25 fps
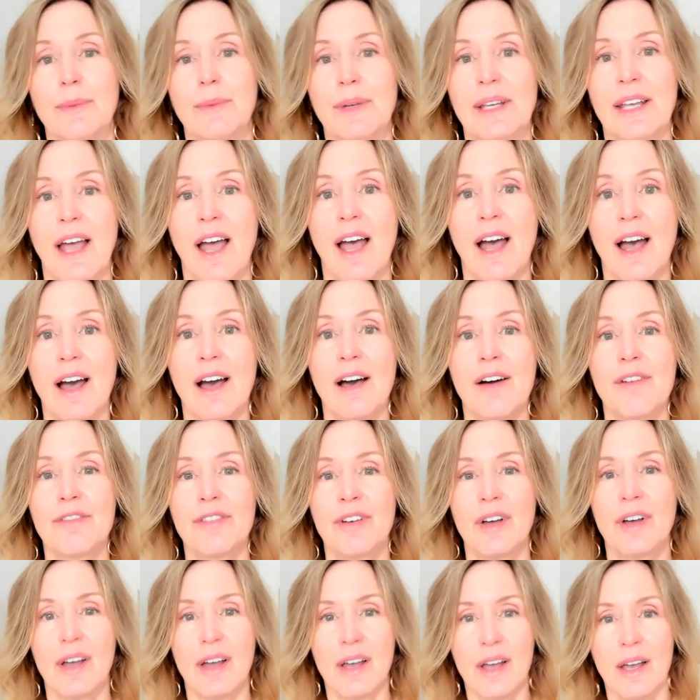we
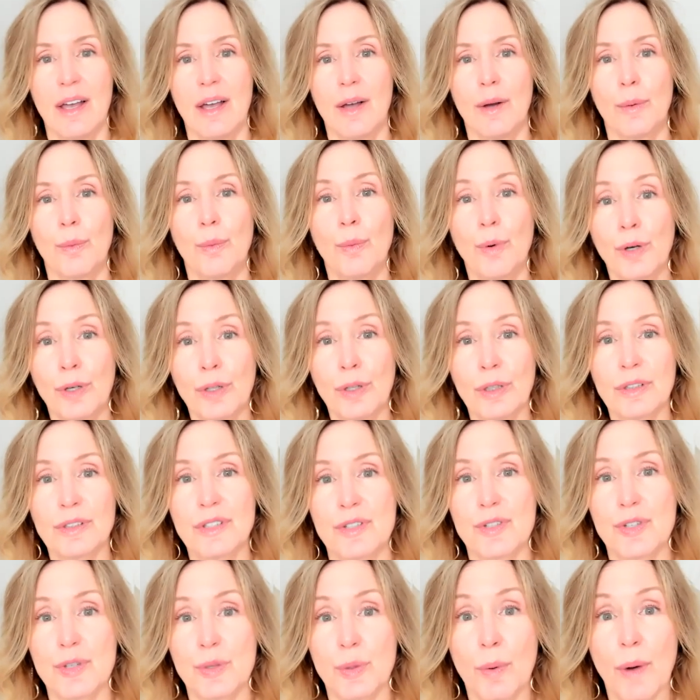have
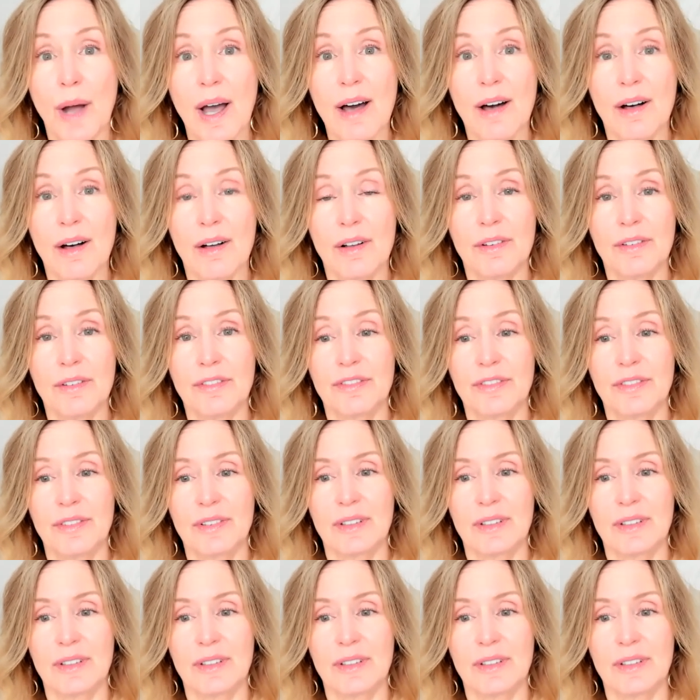world 12.